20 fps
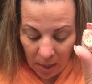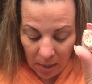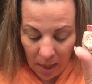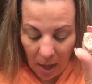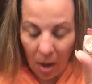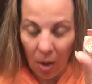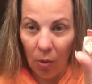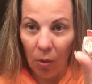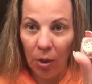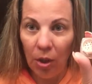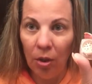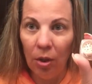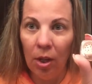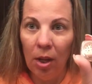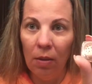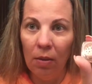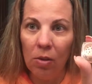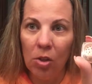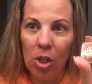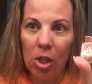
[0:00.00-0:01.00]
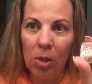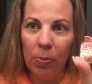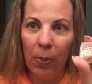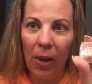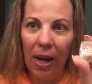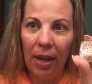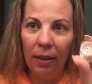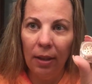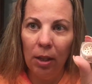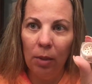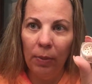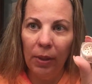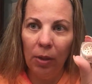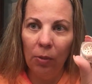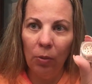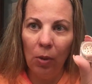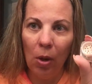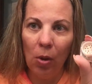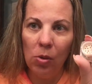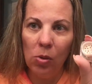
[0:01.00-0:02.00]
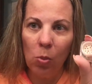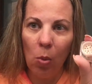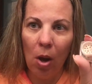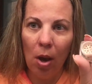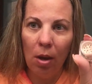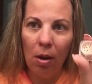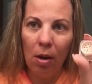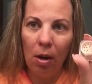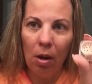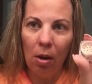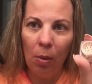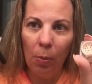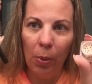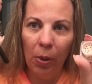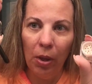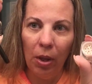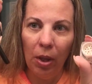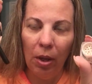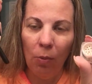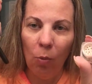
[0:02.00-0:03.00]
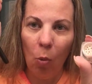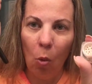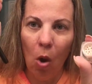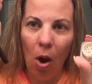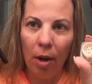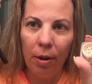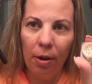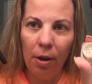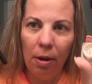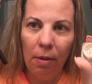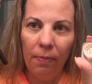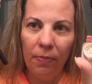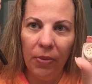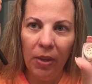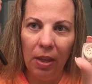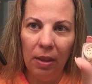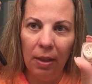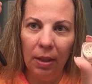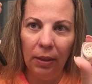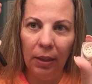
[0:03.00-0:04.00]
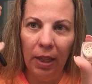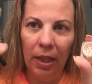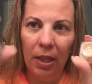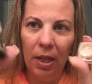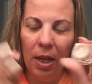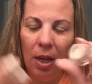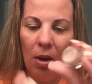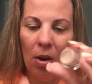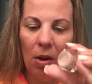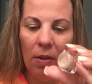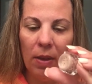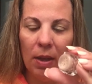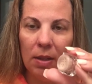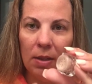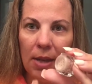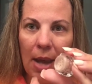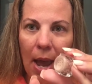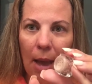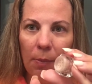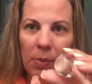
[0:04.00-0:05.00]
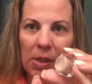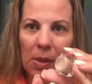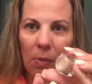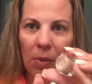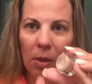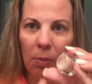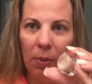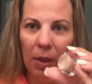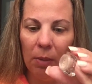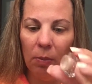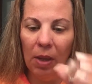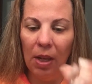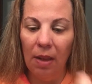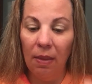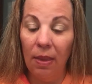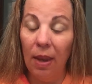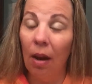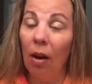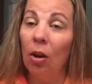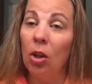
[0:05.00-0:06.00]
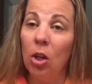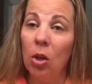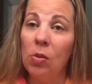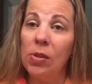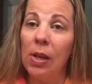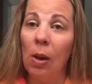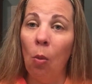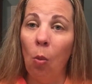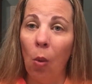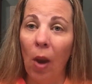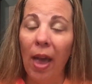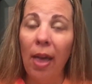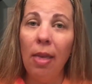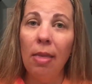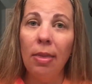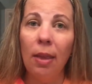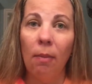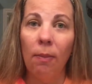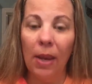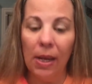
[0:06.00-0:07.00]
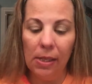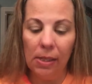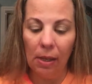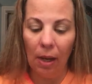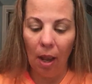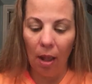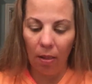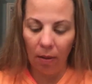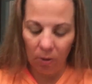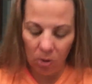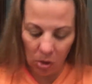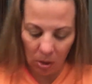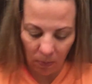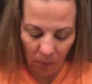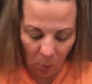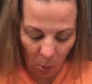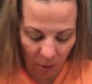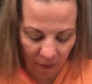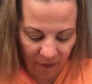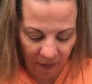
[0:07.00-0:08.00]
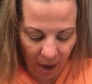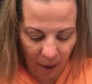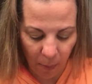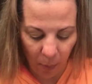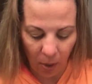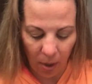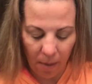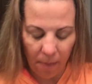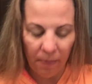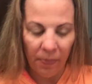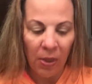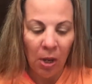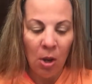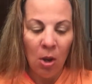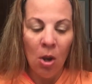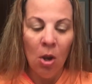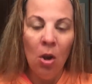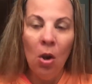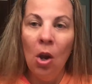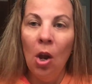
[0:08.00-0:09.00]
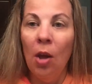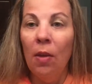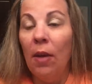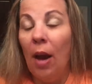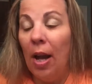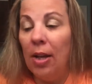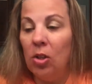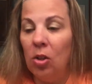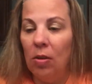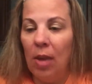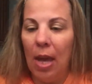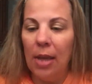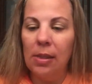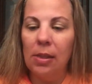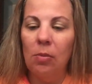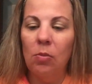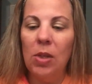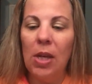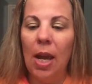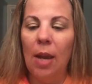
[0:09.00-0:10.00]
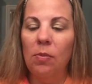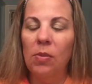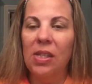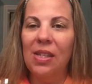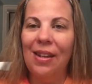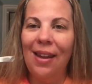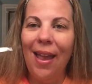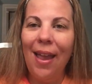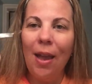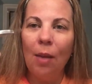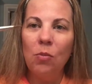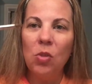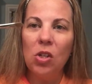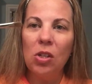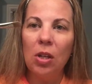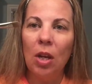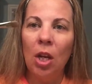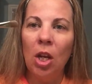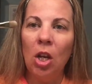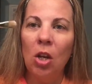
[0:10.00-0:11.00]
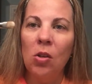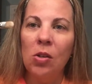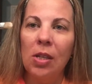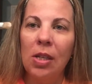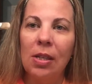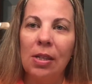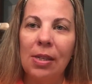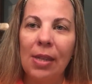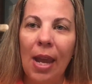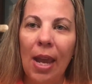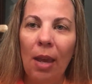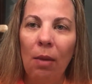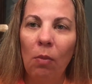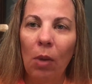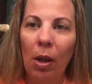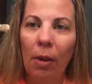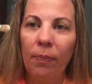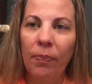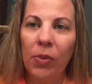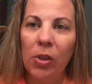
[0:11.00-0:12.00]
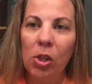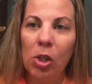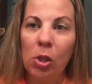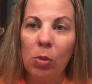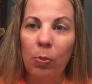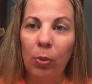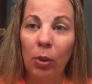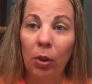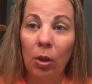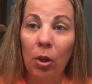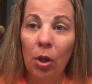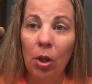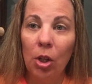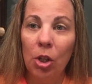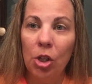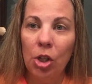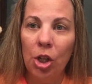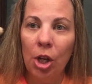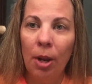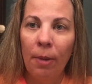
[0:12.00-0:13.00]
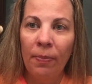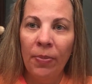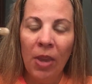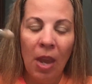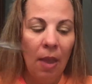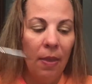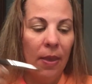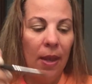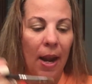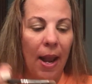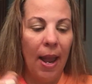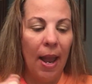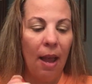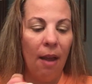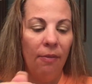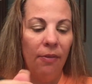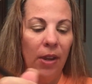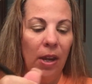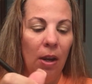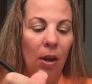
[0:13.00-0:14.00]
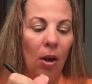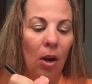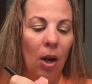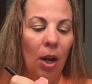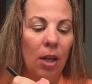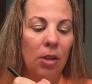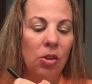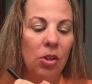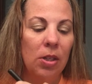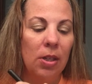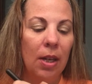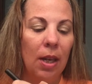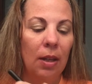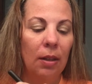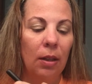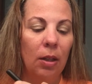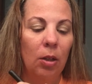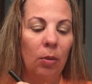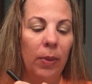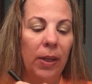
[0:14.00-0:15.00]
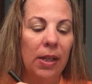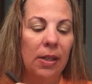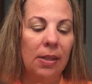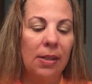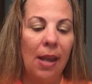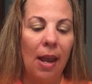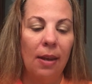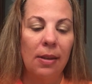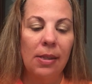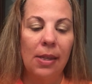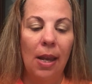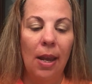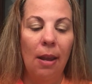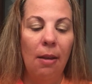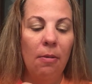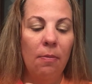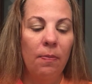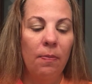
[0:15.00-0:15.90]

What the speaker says: Now you can either spray a little bit of rose water or put water in the lid here and then tap some of the pigment in there and use it wet. That makes the colors more vibrant. I do that sometimes. Today I'm just going to use the same Splurge that I have here and just get a little bit of Sexy